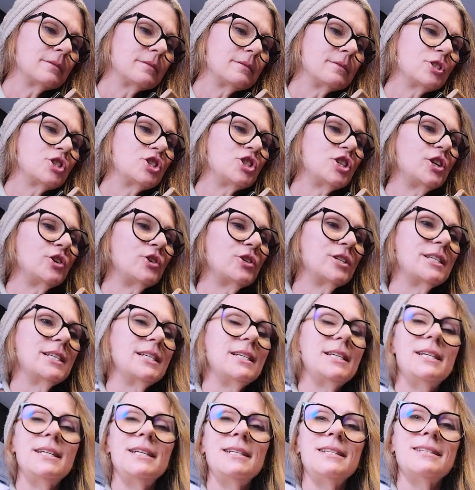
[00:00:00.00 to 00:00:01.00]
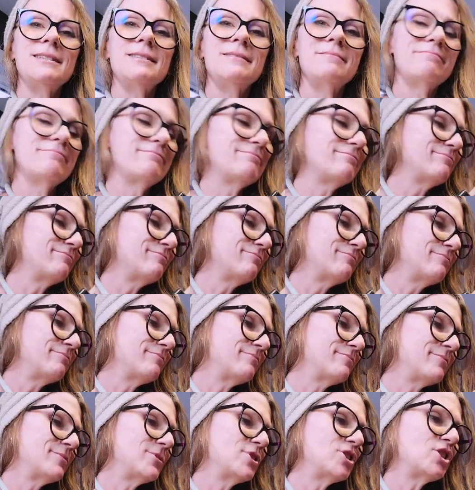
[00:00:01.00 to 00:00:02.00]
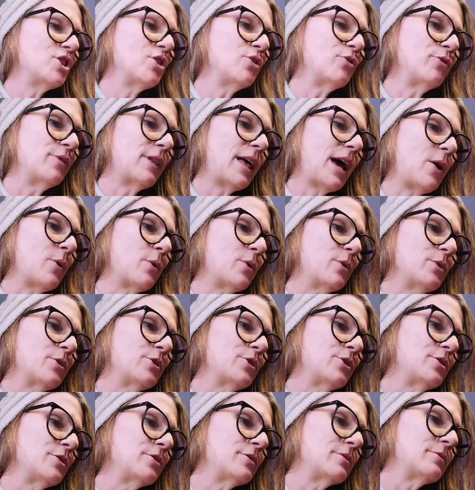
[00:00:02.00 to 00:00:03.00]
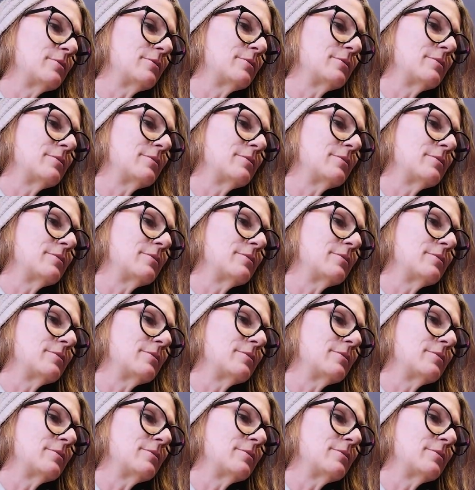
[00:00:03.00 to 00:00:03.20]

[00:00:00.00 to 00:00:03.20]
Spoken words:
share seeds, share flowers.